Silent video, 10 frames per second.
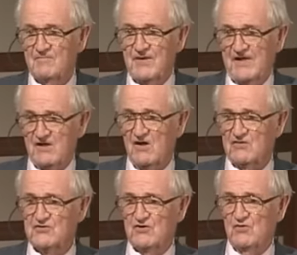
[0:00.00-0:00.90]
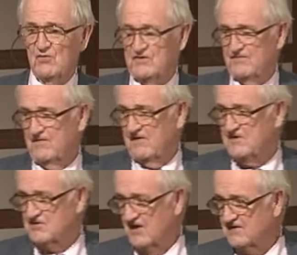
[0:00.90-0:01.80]
But I also was
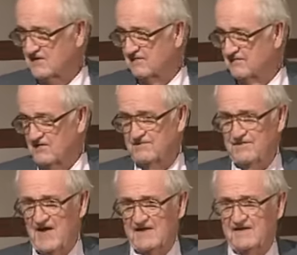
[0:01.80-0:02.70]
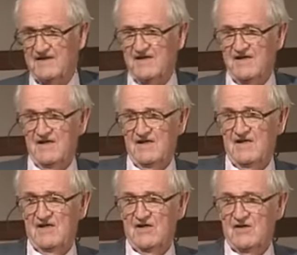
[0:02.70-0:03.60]
very sensitive to the fact
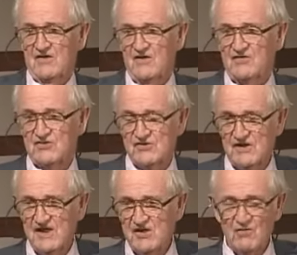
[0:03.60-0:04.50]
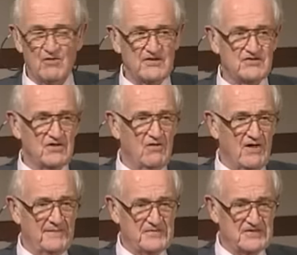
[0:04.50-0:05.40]
that she was
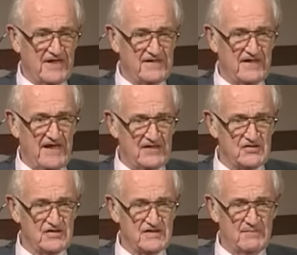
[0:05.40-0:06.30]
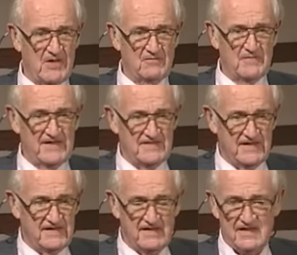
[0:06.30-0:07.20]
so upset and anxious about my
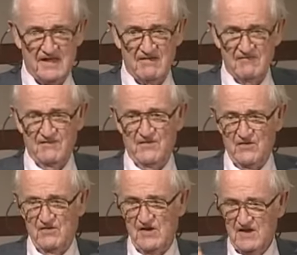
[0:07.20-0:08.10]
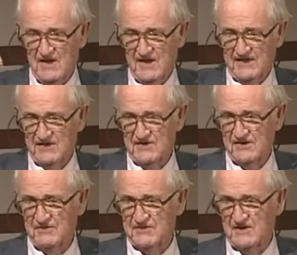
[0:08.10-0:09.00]
taking care of her and
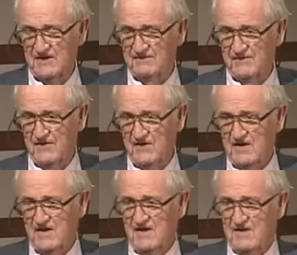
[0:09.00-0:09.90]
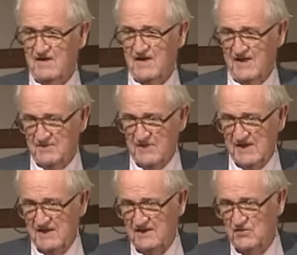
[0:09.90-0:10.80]
continuing to love her that I
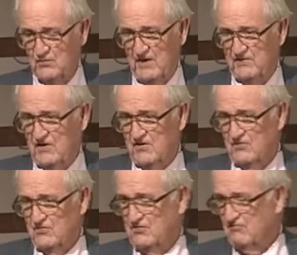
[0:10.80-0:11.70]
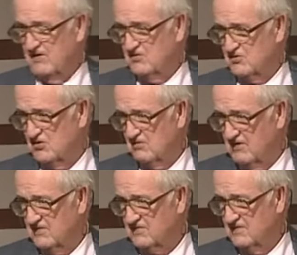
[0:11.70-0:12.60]
immediately went to the
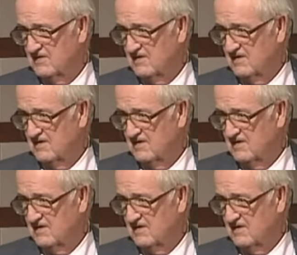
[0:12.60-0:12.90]
reassurance